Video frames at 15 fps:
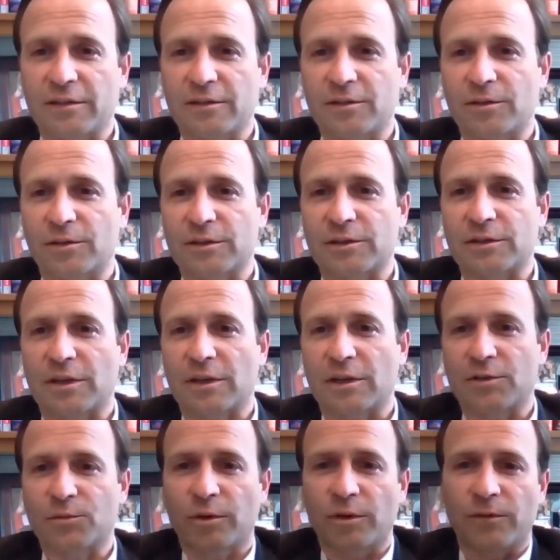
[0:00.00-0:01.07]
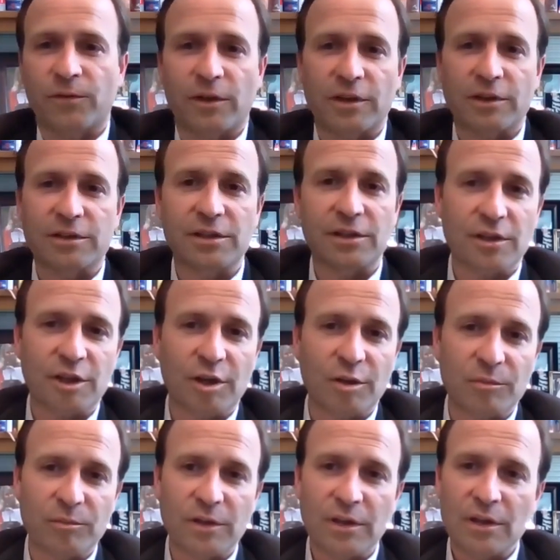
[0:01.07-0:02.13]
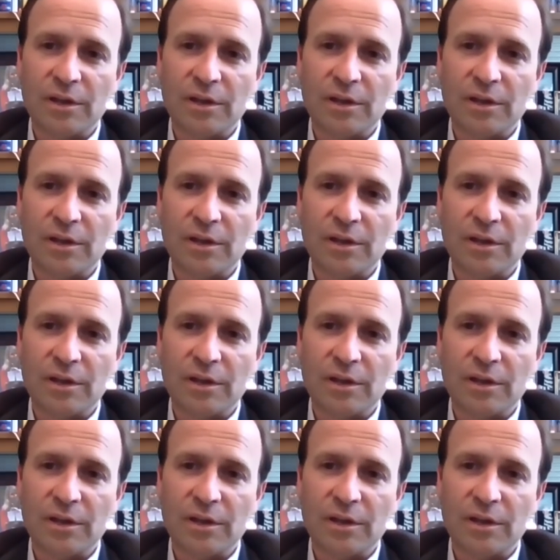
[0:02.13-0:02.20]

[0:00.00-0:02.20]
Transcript: So it's really fun to see it come